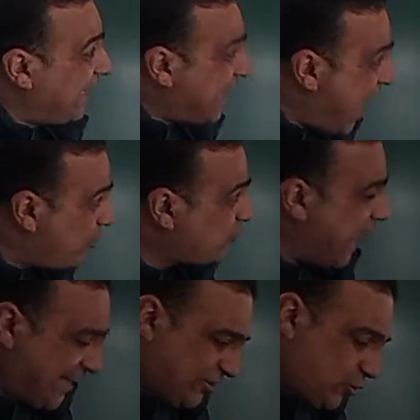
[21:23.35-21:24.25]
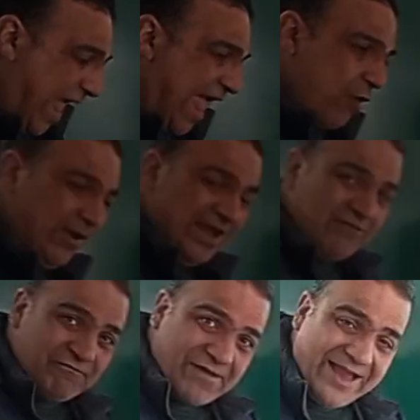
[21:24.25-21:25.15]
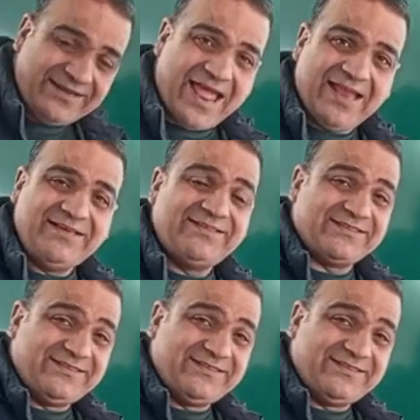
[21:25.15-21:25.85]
allows us to have infinite